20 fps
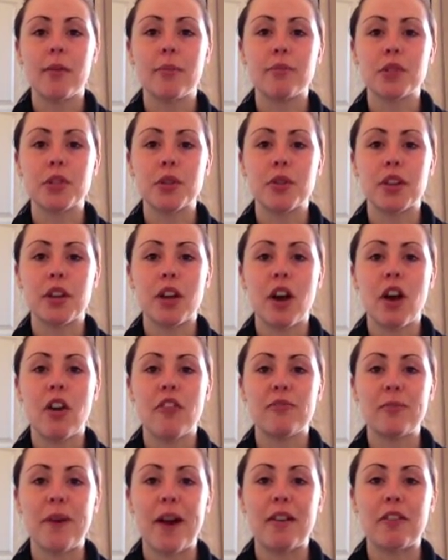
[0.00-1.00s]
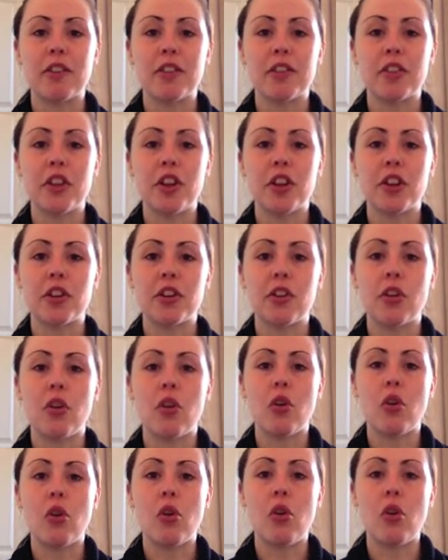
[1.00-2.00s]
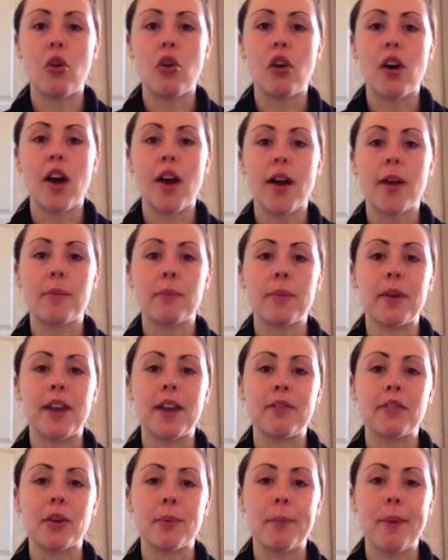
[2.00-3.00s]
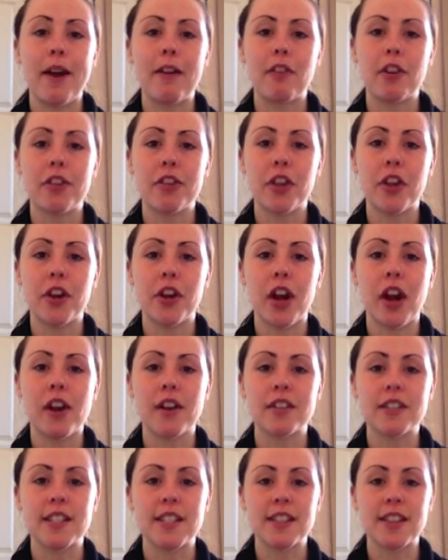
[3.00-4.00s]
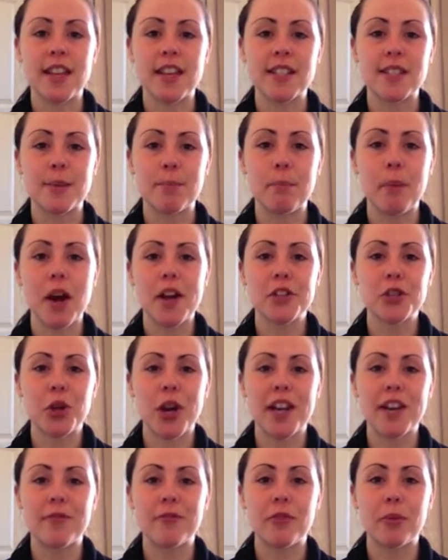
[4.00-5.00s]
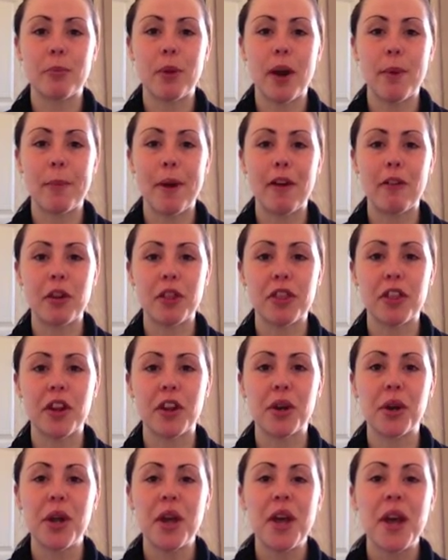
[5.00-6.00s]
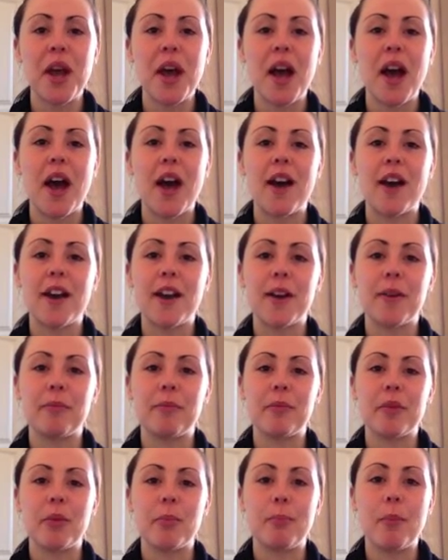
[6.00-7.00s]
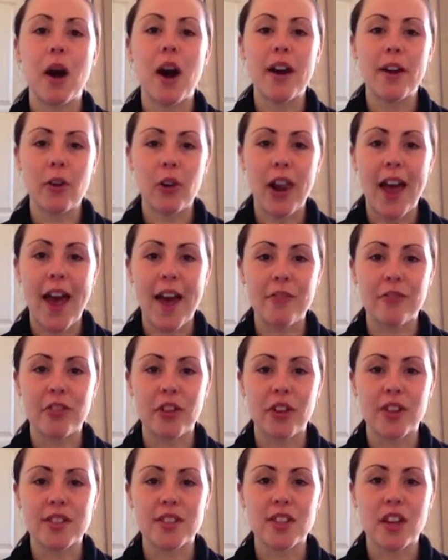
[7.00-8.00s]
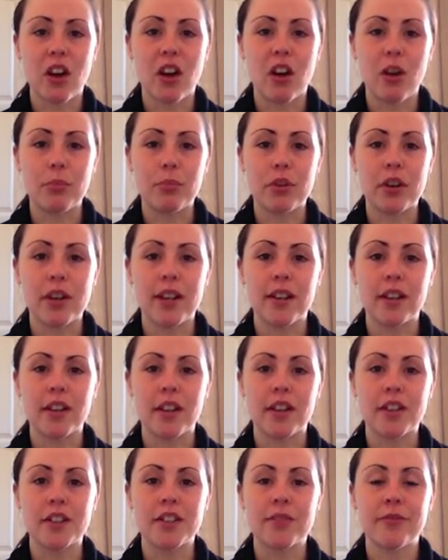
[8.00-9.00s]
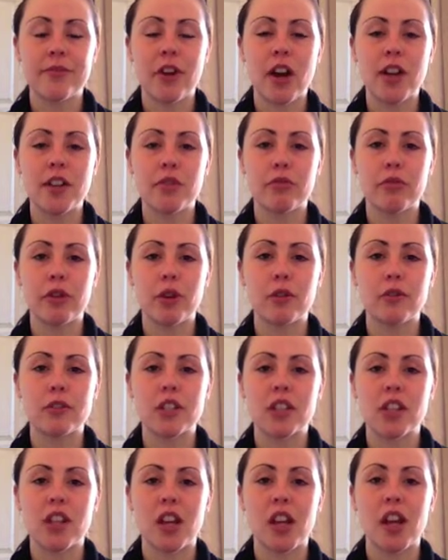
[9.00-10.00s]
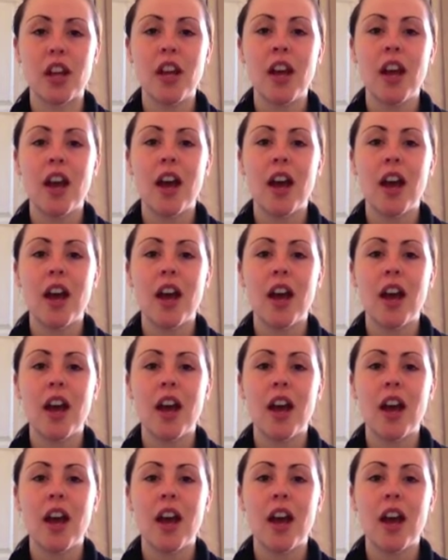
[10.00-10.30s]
doing a half marathon or even a marathon. I did these in my training for my marathon. Mile efforts are pretty good. Find a route that